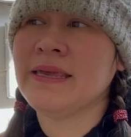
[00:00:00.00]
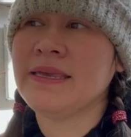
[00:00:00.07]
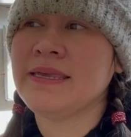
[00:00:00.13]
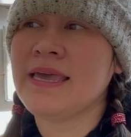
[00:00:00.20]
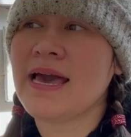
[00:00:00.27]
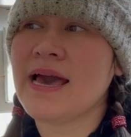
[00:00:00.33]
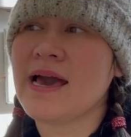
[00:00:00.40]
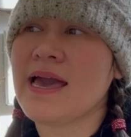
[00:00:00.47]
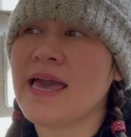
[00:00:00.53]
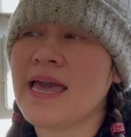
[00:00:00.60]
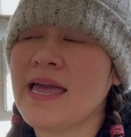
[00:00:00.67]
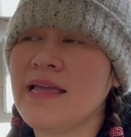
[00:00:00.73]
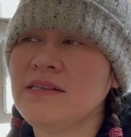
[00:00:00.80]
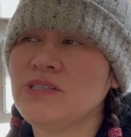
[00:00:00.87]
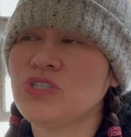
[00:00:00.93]
Yeah,
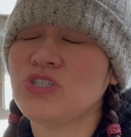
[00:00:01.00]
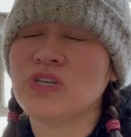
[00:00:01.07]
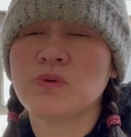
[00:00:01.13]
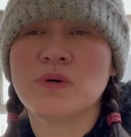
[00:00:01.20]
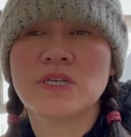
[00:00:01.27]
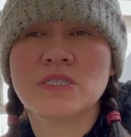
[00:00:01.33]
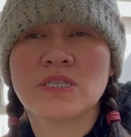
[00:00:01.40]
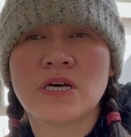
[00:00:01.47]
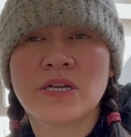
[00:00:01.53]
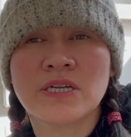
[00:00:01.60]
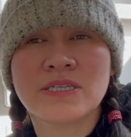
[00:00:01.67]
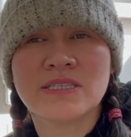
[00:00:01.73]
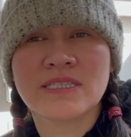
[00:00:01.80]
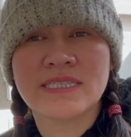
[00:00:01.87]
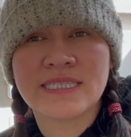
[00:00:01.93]
and she was on
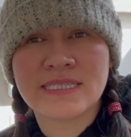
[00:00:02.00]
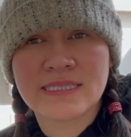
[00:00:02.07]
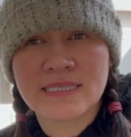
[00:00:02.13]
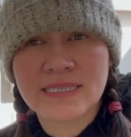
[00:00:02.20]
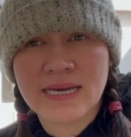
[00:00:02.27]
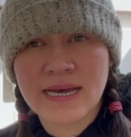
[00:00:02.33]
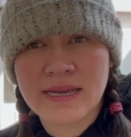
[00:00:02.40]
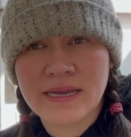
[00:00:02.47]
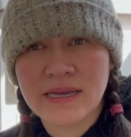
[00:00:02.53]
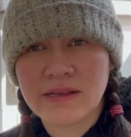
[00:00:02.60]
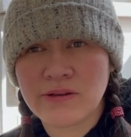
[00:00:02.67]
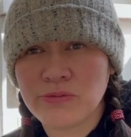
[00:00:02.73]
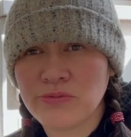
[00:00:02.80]
a seat diet,